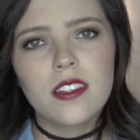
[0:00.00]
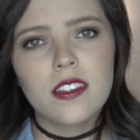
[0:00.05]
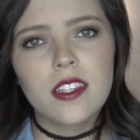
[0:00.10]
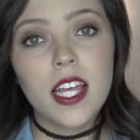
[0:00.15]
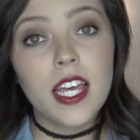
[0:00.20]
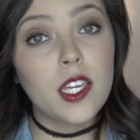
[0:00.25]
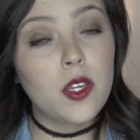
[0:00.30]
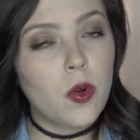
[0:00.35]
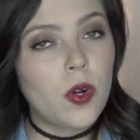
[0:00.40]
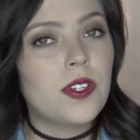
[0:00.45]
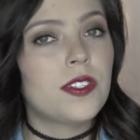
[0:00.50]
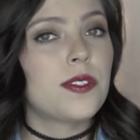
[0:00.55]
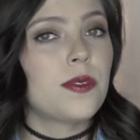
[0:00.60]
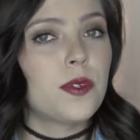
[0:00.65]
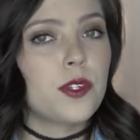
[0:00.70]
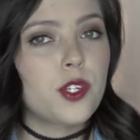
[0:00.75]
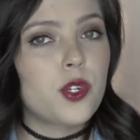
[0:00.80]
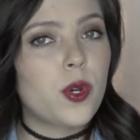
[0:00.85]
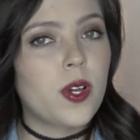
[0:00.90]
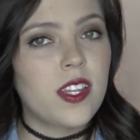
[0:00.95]
that you also
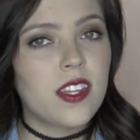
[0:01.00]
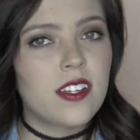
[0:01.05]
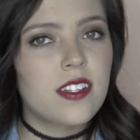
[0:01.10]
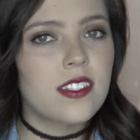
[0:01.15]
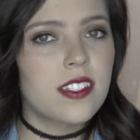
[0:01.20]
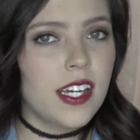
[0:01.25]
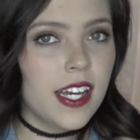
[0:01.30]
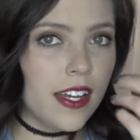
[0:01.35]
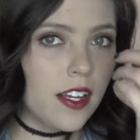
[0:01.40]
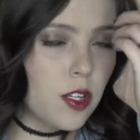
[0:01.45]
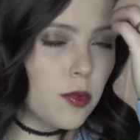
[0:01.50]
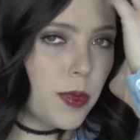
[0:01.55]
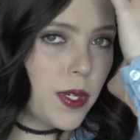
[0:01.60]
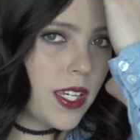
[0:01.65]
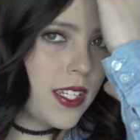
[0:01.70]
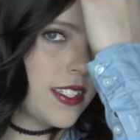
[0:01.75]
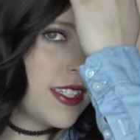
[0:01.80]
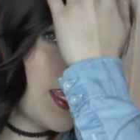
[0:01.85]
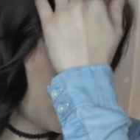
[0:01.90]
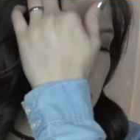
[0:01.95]
enjoy their style
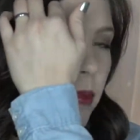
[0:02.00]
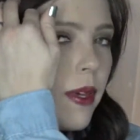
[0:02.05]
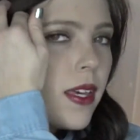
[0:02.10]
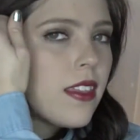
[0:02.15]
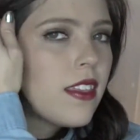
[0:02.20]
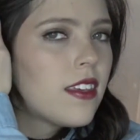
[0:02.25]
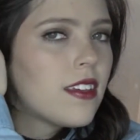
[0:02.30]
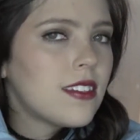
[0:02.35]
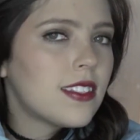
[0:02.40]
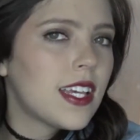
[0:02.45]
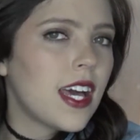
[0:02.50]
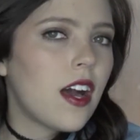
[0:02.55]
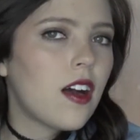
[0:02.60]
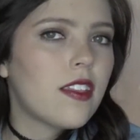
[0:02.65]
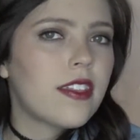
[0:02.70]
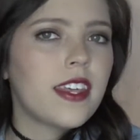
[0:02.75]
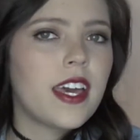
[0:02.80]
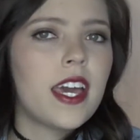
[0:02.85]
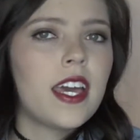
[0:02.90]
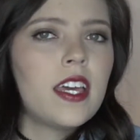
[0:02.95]
because they pick things
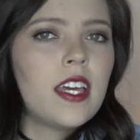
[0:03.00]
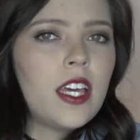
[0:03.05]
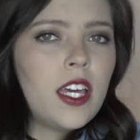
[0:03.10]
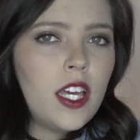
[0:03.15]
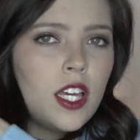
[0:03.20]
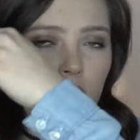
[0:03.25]
out that